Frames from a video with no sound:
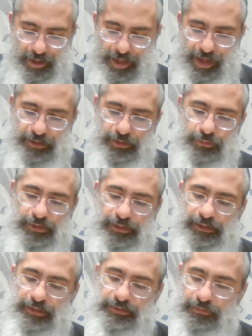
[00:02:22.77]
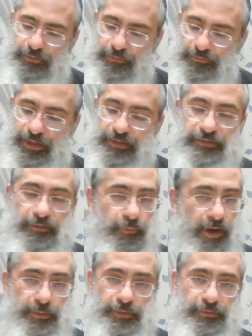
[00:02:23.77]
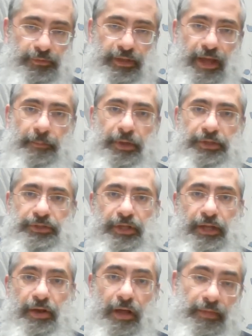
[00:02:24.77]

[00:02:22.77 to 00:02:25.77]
and use at least a revius of water, which is really not much at all.